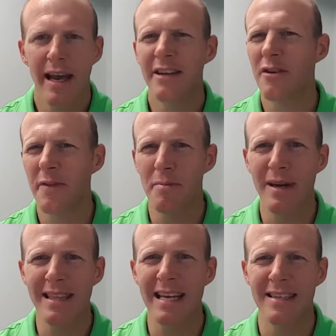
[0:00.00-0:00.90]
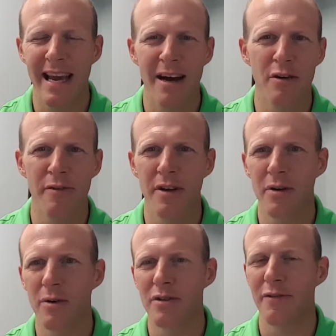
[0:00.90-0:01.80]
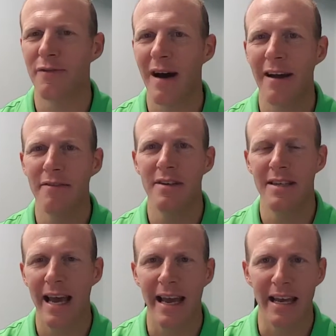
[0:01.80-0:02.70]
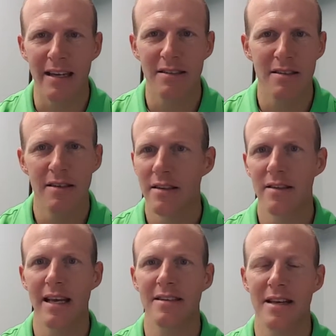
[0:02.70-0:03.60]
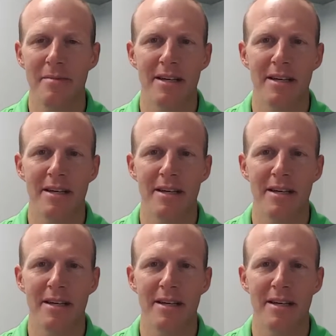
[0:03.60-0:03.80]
And so if you break that down over the course of 5 days, that's not